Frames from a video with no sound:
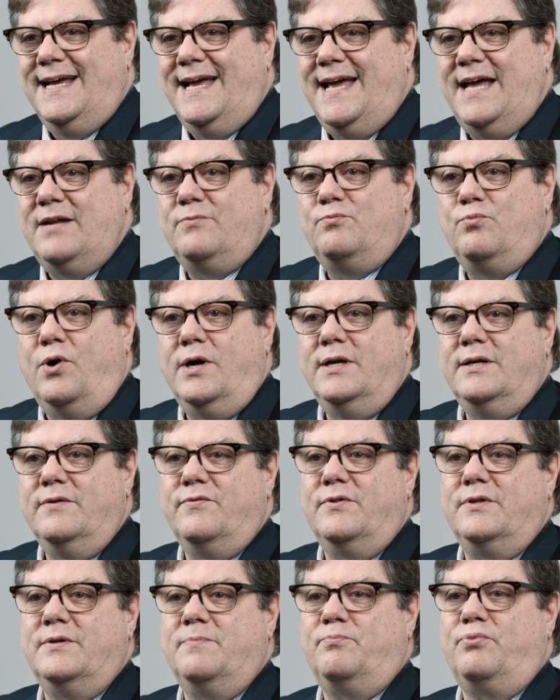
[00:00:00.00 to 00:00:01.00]
And one of
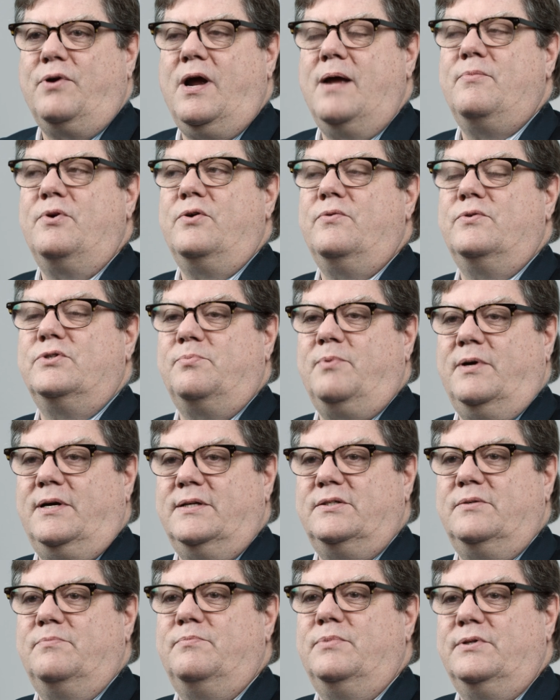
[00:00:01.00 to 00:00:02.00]
the primary
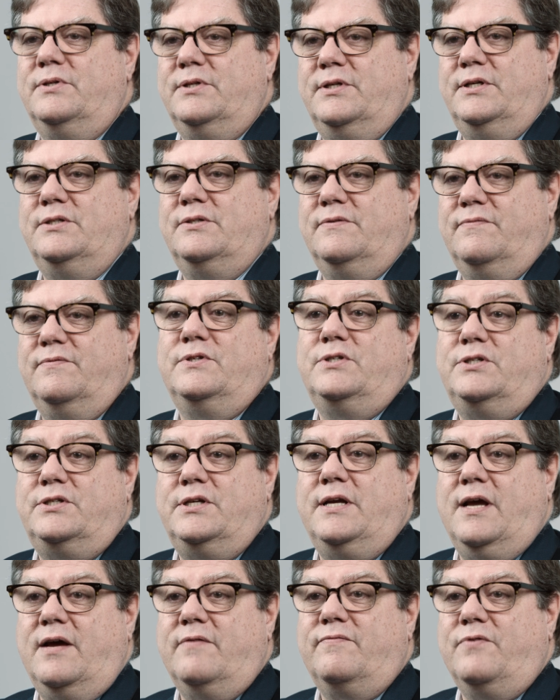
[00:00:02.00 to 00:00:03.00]
responsibilities of the
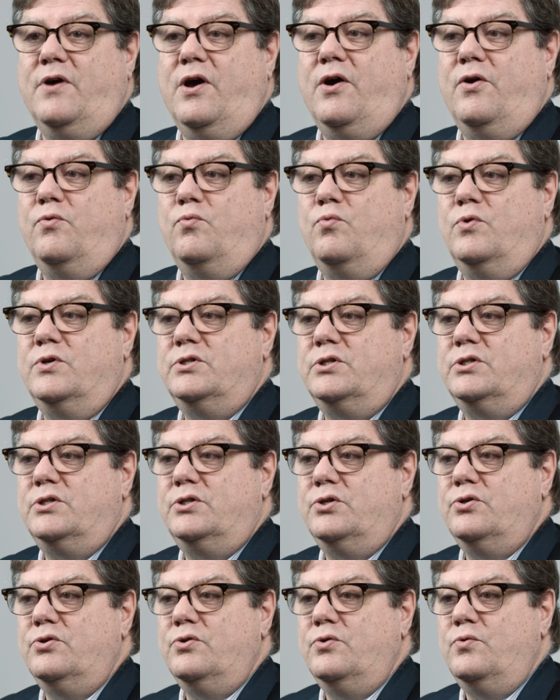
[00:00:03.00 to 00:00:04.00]
CFO was
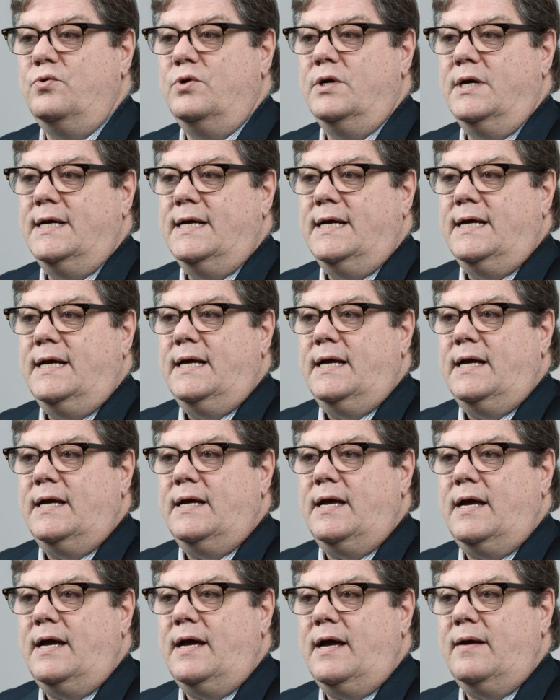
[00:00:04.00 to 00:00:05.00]
to
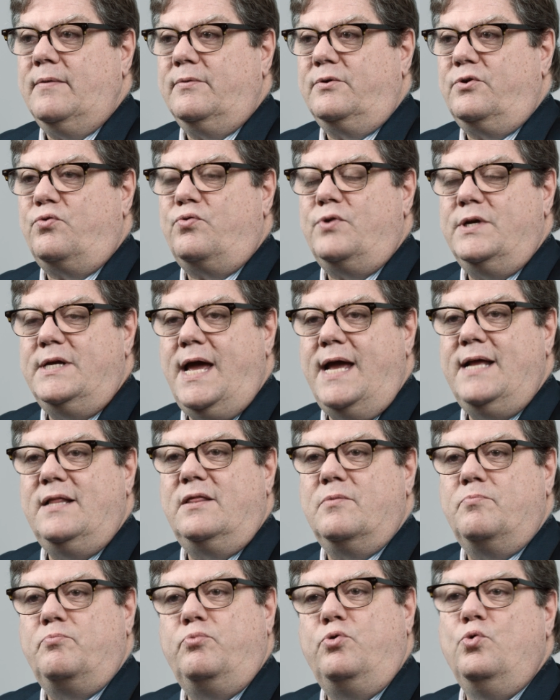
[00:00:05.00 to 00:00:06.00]
create
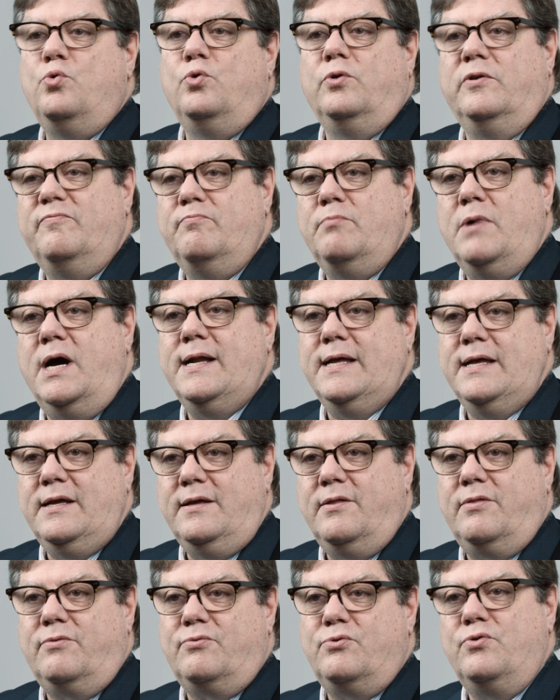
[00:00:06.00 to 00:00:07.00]
the pool of money
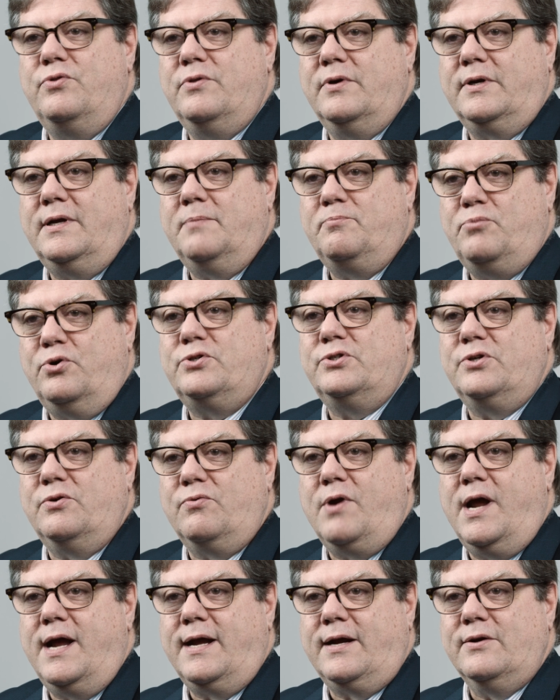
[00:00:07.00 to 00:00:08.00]
through the books and
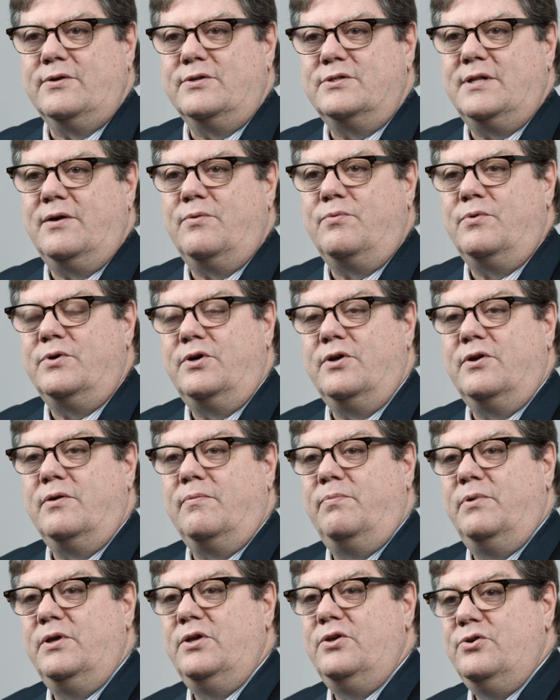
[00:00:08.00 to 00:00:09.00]
records that was going to
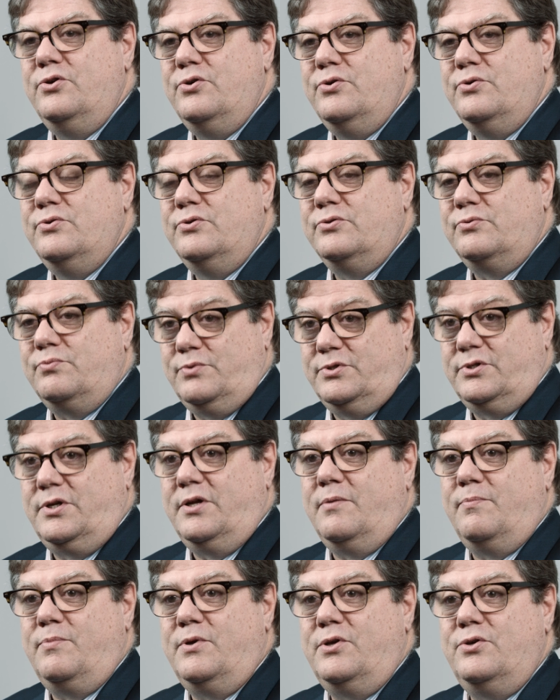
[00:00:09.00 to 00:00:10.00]

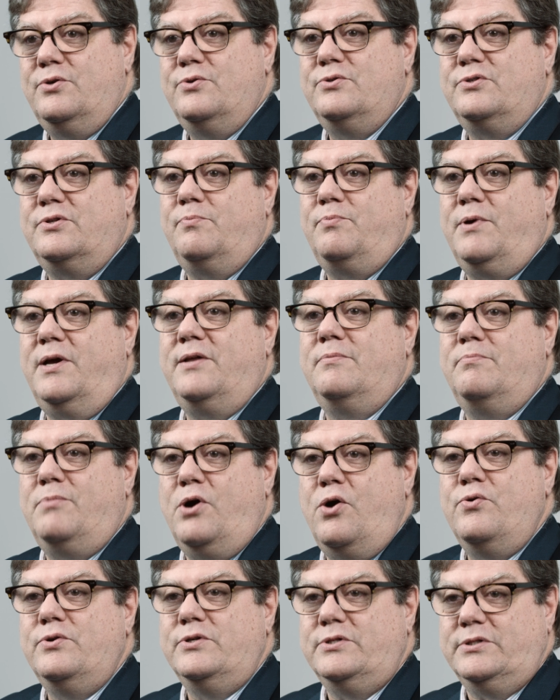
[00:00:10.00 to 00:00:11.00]
be used to pay the
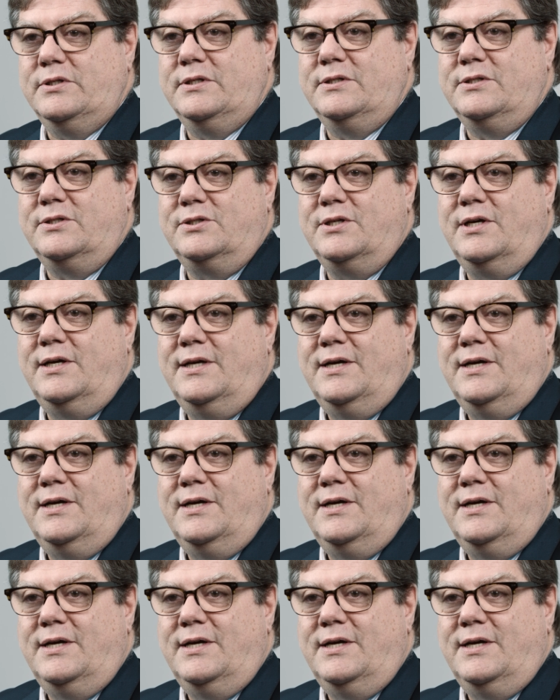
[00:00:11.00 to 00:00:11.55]
bonuses